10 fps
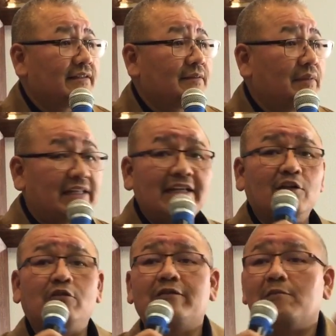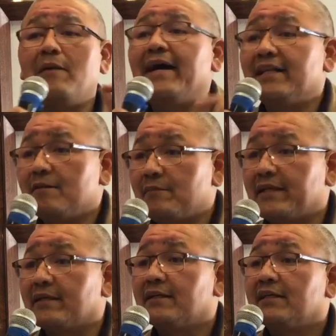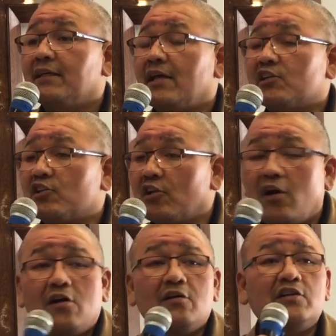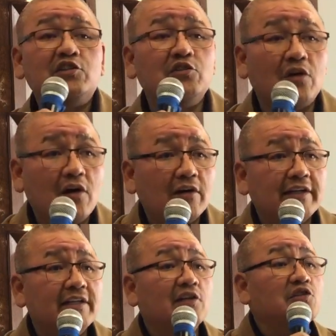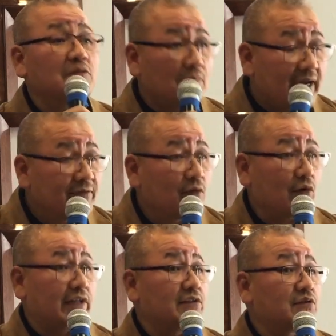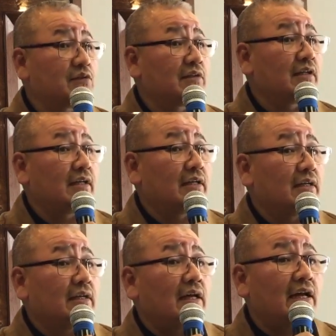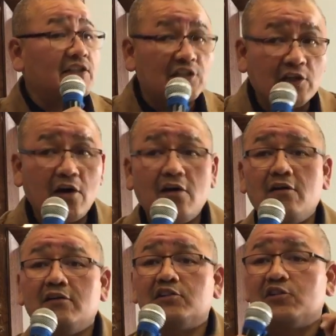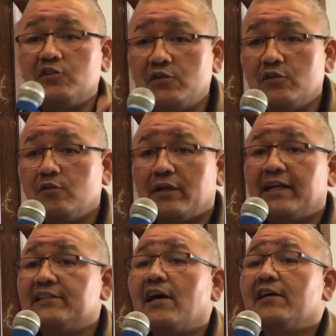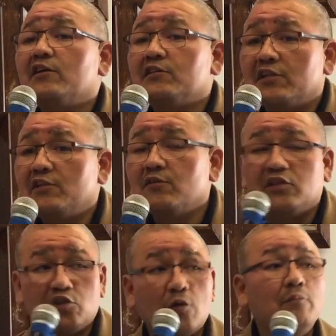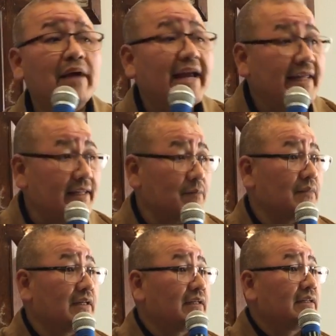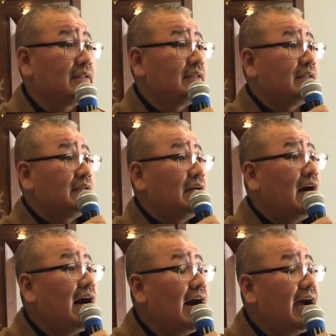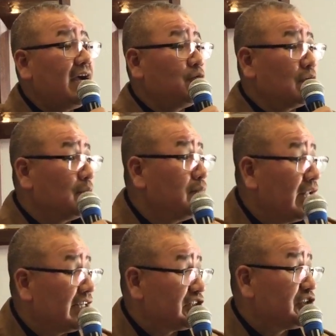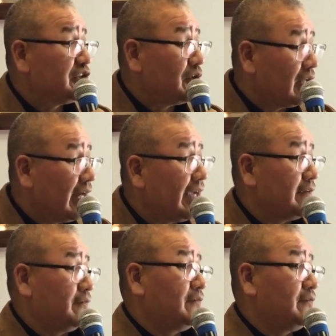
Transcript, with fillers: But then the Lord reminded me, as long as you hearken unto my voice, as long as you do what I tell you to do and you obey them, I will bless your life.